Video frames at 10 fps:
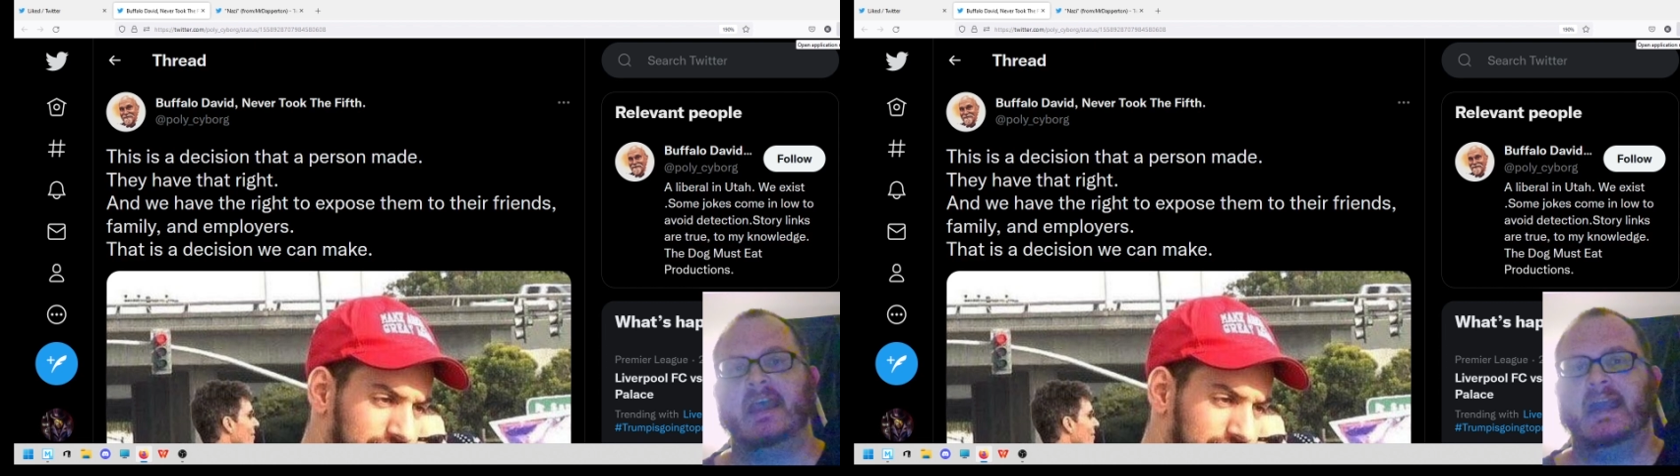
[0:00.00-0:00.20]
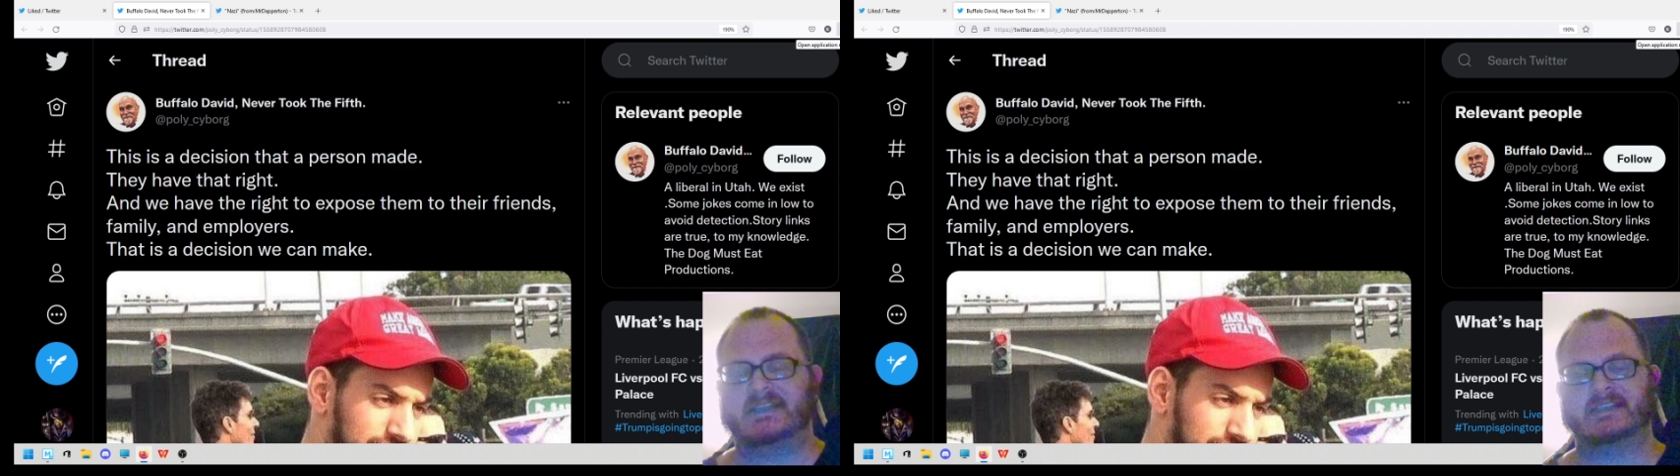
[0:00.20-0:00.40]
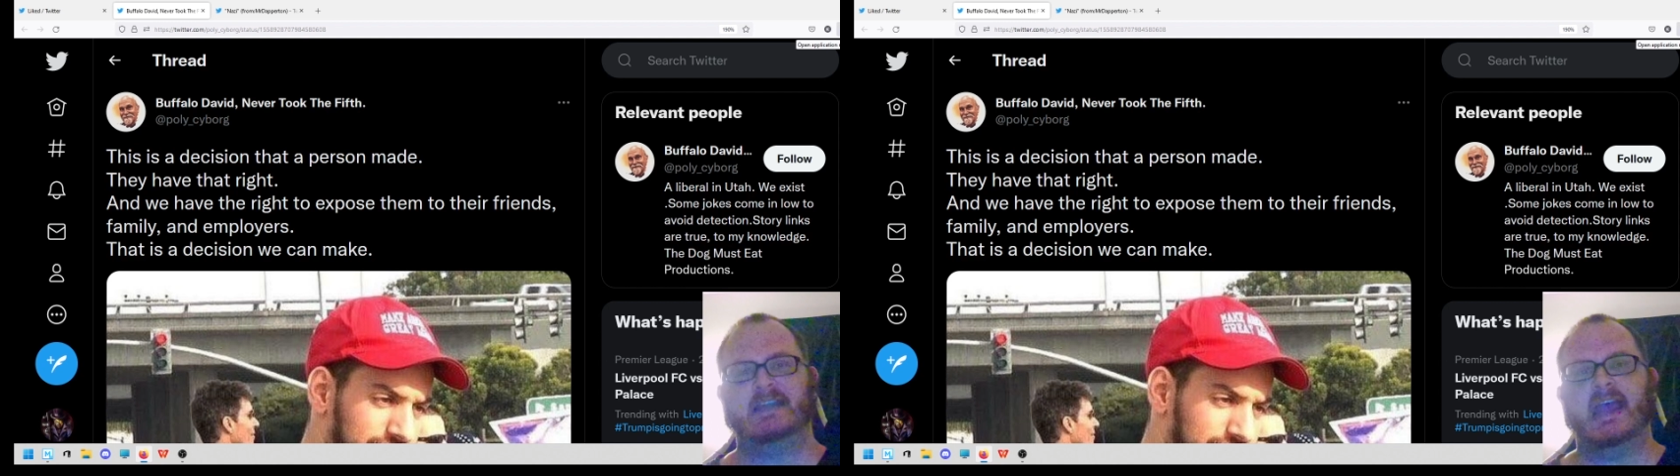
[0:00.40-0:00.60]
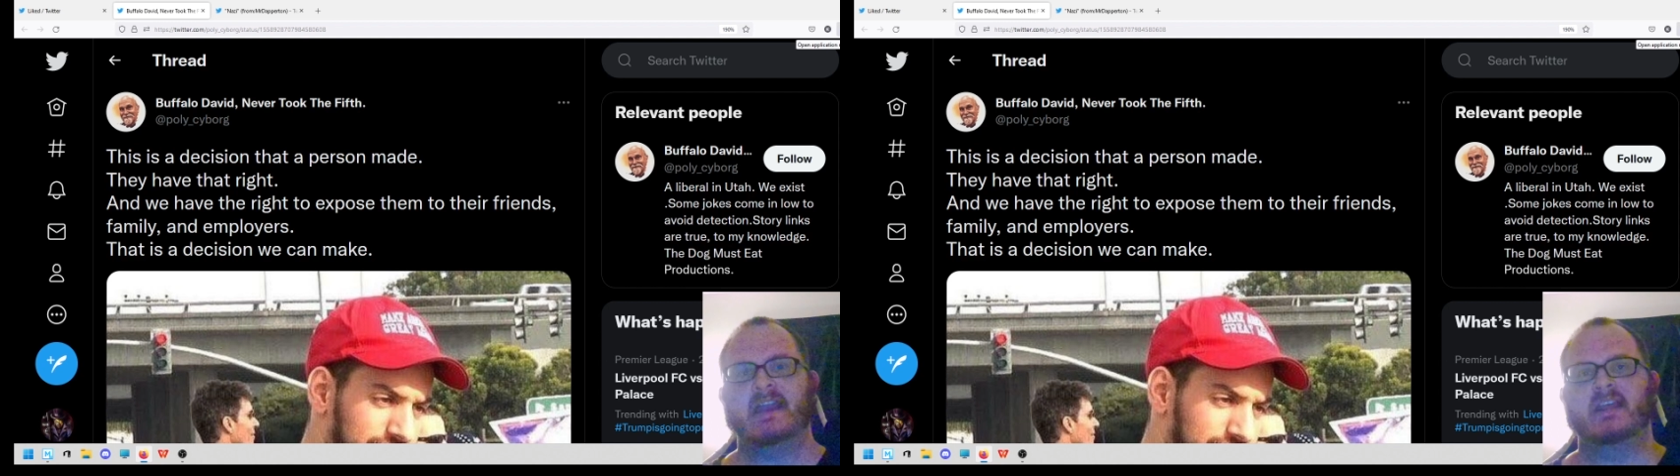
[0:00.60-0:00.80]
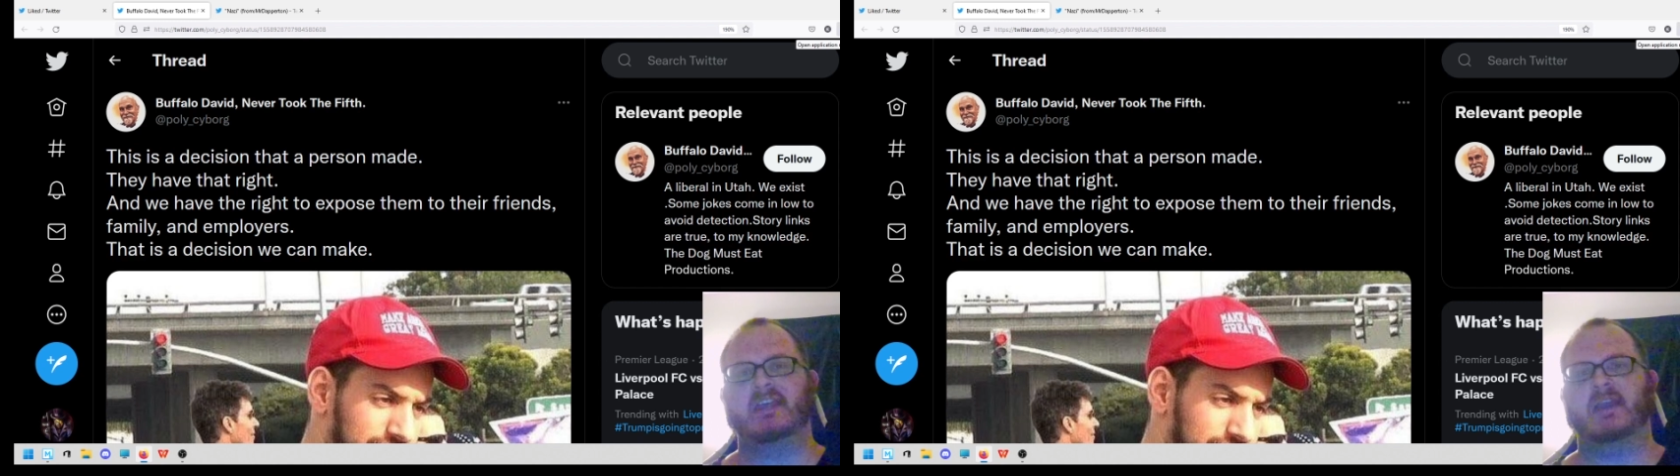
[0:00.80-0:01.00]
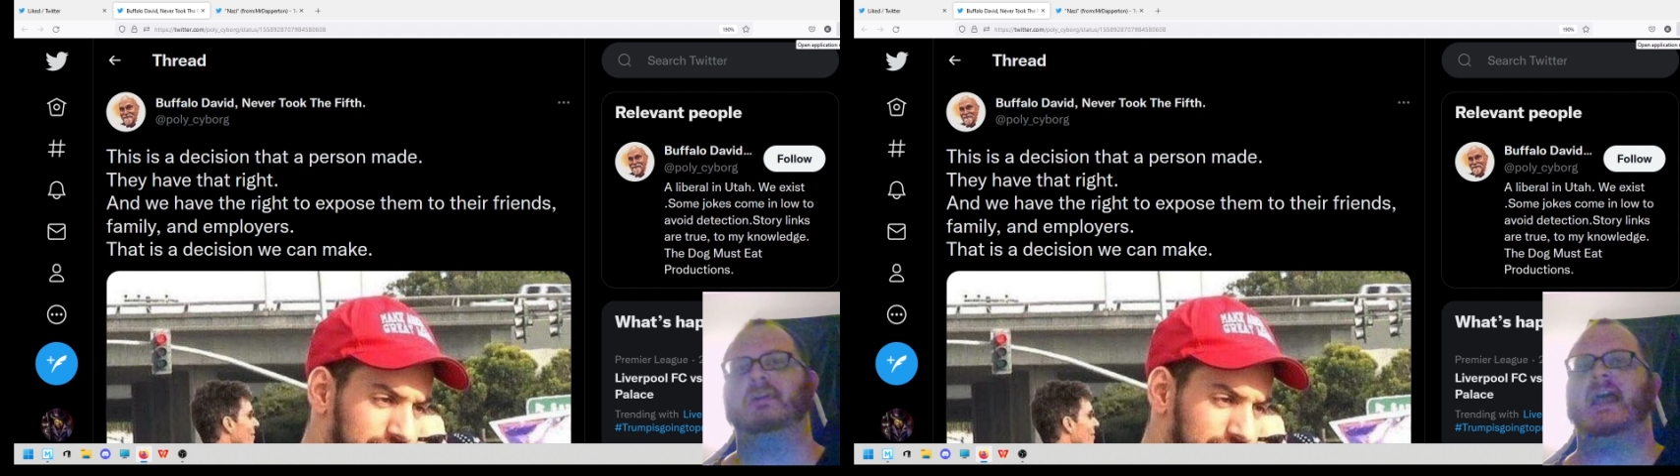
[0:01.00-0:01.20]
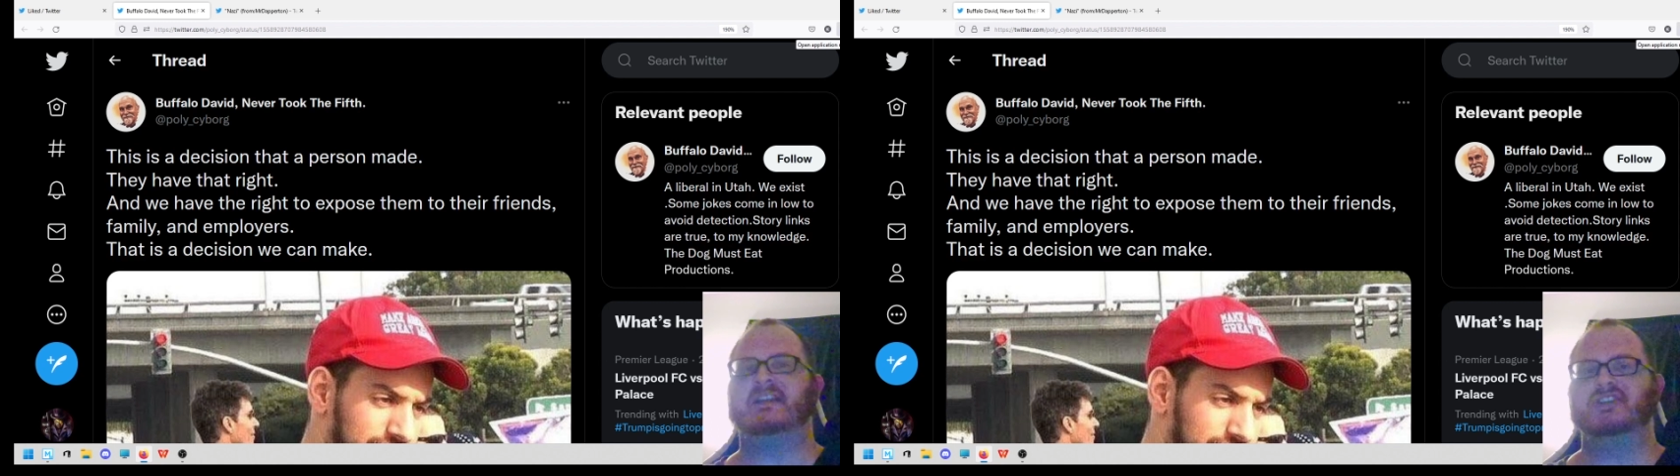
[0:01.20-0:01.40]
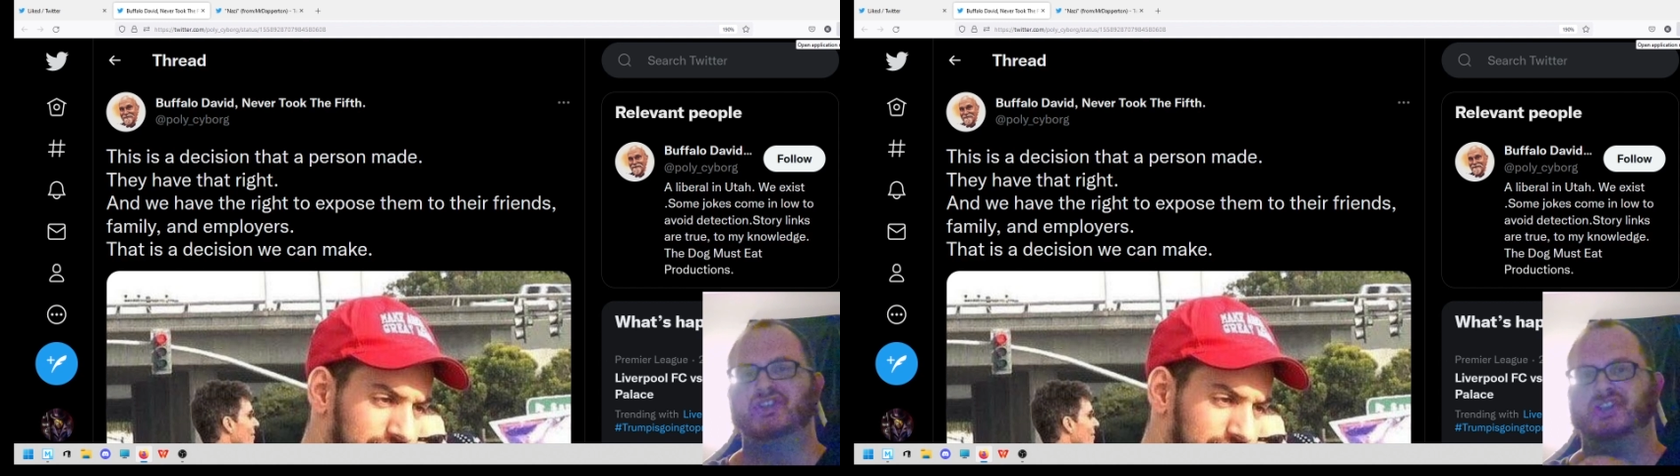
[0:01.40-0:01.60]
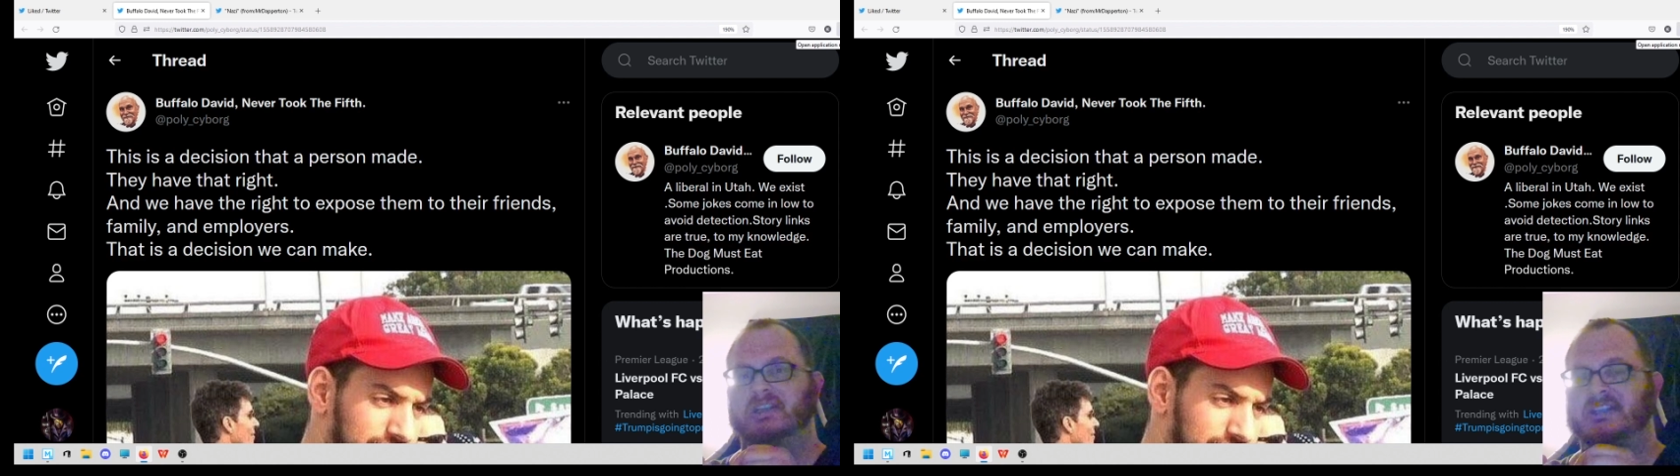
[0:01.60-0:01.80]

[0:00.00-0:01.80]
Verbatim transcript: Instead, they would like to just